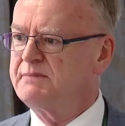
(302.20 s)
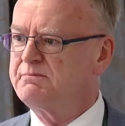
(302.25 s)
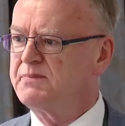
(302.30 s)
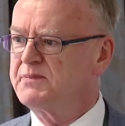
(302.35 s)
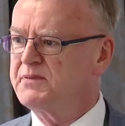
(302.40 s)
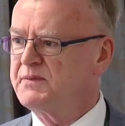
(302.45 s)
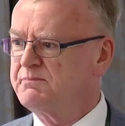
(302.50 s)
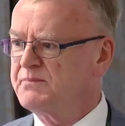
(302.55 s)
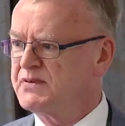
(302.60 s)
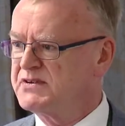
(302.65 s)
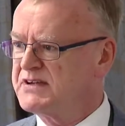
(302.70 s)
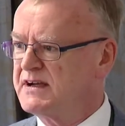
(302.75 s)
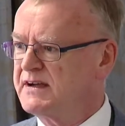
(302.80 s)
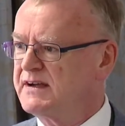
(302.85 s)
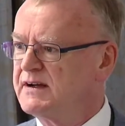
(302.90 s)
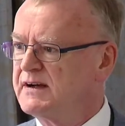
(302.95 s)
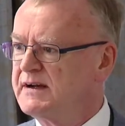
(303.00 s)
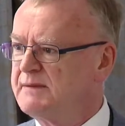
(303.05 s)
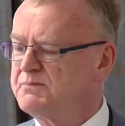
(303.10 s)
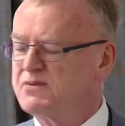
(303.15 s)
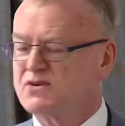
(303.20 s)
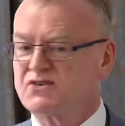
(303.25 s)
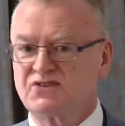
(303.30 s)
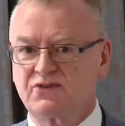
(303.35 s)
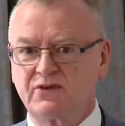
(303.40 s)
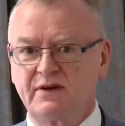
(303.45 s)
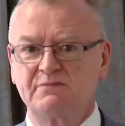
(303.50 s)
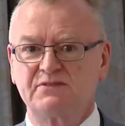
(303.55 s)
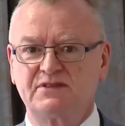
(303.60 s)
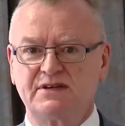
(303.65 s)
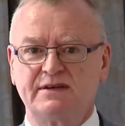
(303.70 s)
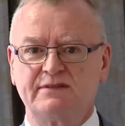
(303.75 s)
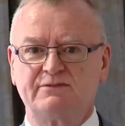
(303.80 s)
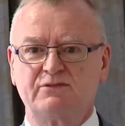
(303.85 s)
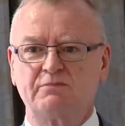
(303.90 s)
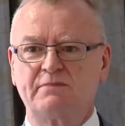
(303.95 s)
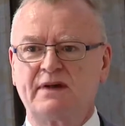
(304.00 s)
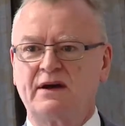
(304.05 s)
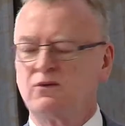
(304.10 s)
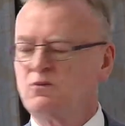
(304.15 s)
particularly prescriptive
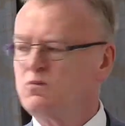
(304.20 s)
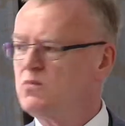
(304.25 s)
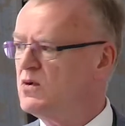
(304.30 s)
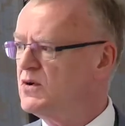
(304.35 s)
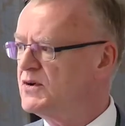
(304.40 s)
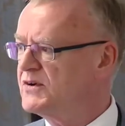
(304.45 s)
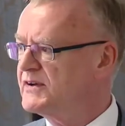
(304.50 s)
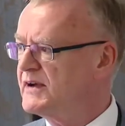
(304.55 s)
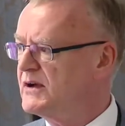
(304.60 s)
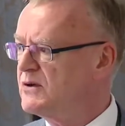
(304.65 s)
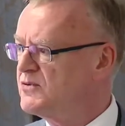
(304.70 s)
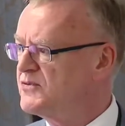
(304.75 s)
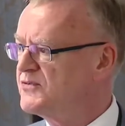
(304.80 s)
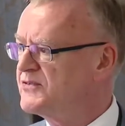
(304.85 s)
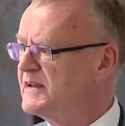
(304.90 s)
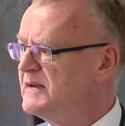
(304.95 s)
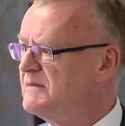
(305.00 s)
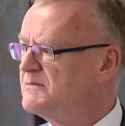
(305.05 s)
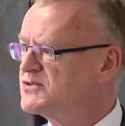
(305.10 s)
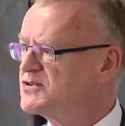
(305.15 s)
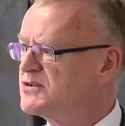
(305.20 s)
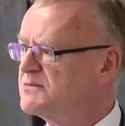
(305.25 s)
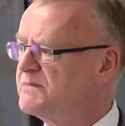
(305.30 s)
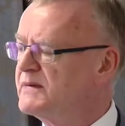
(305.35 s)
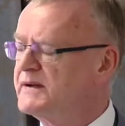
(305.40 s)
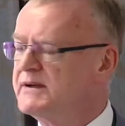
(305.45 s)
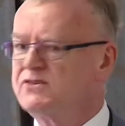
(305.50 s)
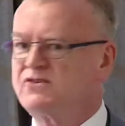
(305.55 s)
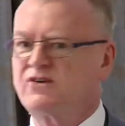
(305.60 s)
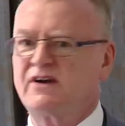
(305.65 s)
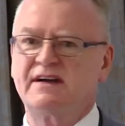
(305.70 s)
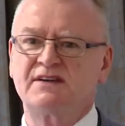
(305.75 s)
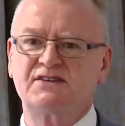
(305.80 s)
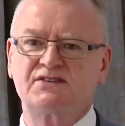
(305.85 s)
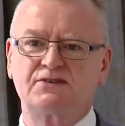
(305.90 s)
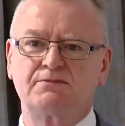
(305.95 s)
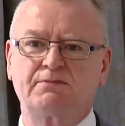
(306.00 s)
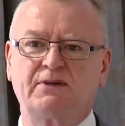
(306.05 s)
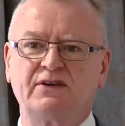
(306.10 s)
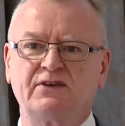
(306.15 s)
about what health themes should be
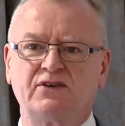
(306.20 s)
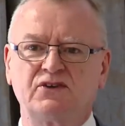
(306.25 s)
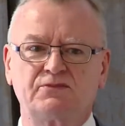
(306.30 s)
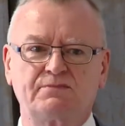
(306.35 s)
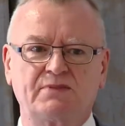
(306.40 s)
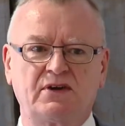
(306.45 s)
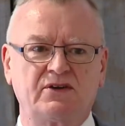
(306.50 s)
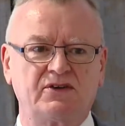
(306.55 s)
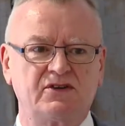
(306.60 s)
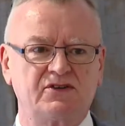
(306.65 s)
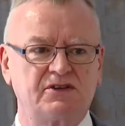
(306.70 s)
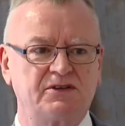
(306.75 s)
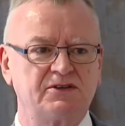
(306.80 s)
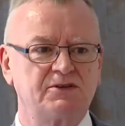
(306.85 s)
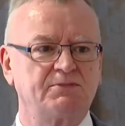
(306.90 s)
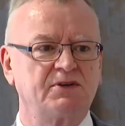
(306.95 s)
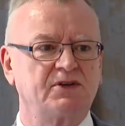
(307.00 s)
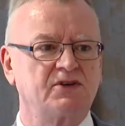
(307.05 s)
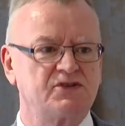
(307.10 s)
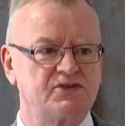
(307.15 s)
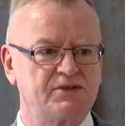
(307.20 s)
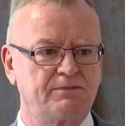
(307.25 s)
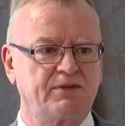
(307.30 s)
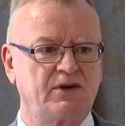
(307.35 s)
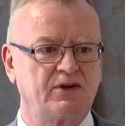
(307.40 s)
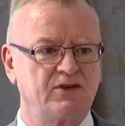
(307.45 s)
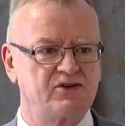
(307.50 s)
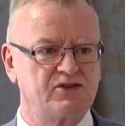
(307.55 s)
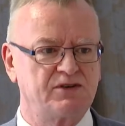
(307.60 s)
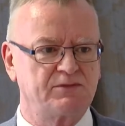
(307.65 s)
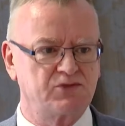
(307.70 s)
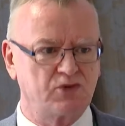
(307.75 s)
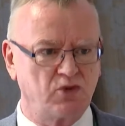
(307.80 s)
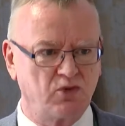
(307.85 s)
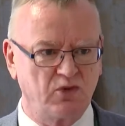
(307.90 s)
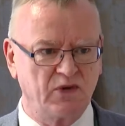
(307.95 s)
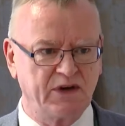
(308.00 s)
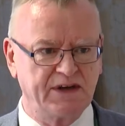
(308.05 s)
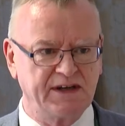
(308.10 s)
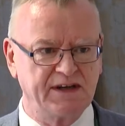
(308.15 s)
addressed by those partnerships, because the partnerships
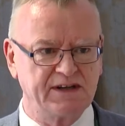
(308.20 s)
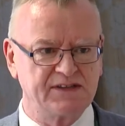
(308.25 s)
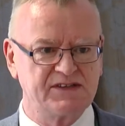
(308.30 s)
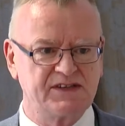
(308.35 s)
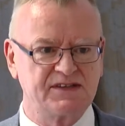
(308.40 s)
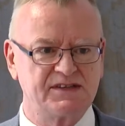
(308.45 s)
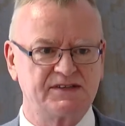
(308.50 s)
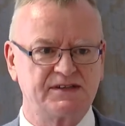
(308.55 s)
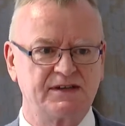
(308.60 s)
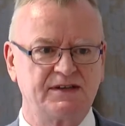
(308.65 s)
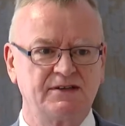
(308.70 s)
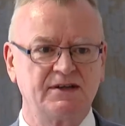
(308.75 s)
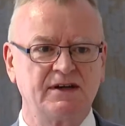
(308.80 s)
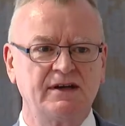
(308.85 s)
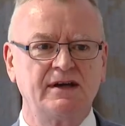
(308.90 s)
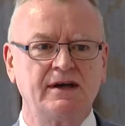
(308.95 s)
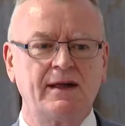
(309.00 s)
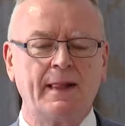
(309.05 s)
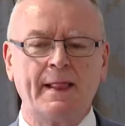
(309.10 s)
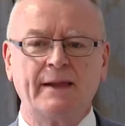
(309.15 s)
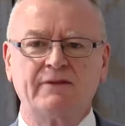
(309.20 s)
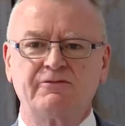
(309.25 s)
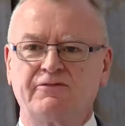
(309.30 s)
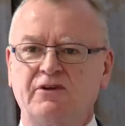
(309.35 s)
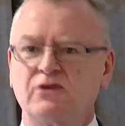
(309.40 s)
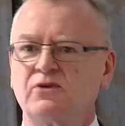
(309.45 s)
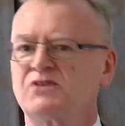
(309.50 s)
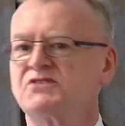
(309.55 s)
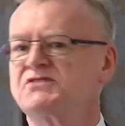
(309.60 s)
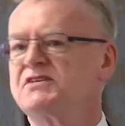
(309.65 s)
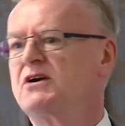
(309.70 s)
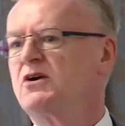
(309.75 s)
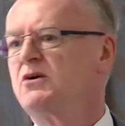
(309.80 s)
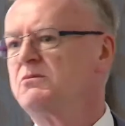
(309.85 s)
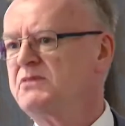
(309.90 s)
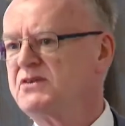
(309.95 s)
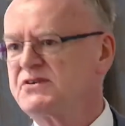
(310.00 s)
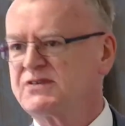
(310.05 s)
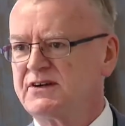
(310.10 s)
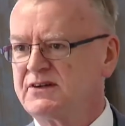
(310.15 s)
already existed, focusing
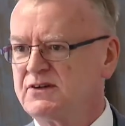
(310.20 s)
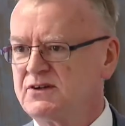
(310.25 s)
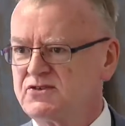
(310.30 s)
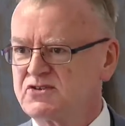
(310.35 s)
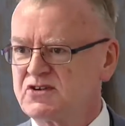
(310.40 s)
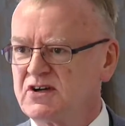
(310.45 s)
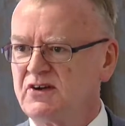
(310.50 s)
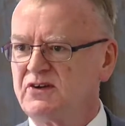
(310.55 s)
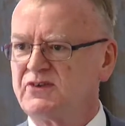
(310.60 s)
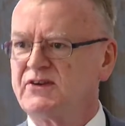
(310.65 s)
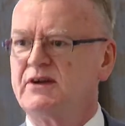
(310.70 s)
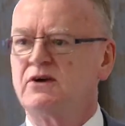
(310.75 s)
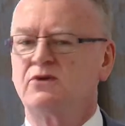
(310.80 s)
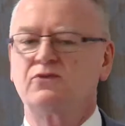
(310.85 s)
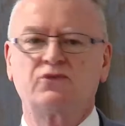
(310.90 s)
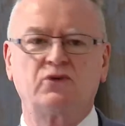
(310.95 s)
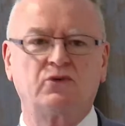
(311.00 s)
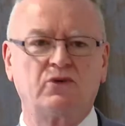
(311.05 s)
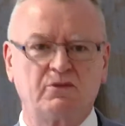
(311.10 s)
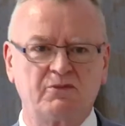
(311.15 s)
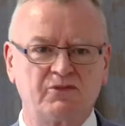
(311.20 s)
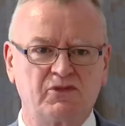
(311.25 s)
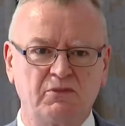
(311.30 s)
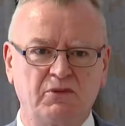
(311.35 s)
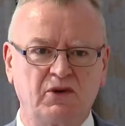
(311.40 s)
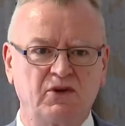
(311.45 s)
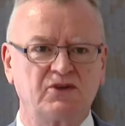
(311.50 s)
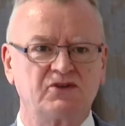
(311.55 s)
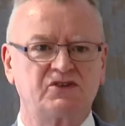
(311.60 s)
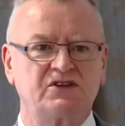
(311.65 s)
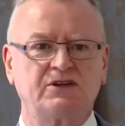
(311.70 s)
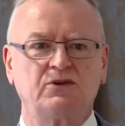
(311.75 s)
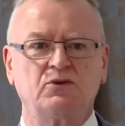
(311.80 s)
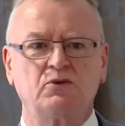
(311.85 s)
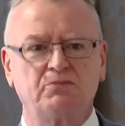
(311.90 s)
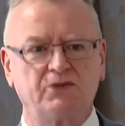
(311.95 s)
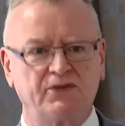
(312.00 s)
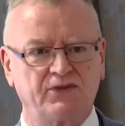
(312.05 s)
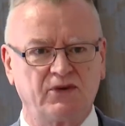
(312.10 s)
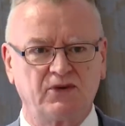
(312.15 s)
on maternal and child health or ophthalmology
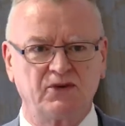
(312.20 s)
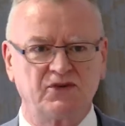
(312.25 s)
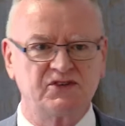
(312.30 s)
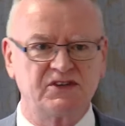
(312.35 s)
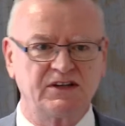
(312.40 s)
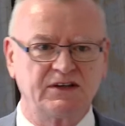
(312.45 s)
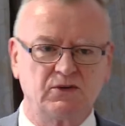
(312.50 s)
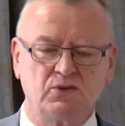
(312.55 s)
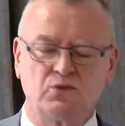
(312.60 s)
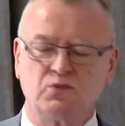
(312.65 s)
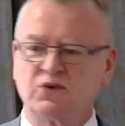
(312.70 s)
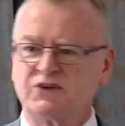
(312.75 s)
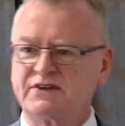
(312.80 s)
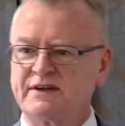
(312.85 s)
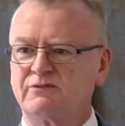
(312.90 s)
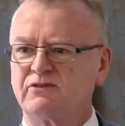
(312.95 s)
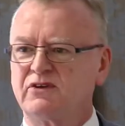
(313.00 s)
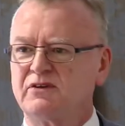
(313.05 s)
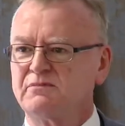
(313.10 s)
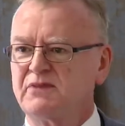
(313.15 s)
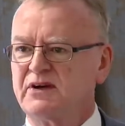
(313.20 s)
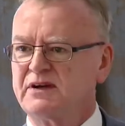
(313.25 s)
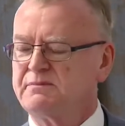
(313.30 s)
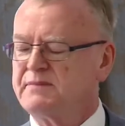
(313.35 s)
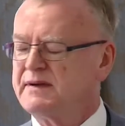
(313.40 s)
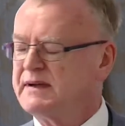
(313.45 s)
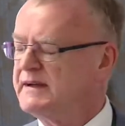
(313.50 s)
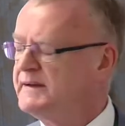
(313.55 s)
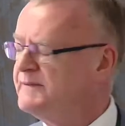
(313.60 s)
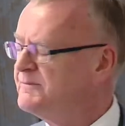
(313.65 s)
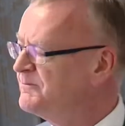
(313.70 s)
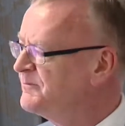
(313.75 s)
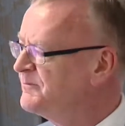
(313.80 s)
or pathology or whatever it might be.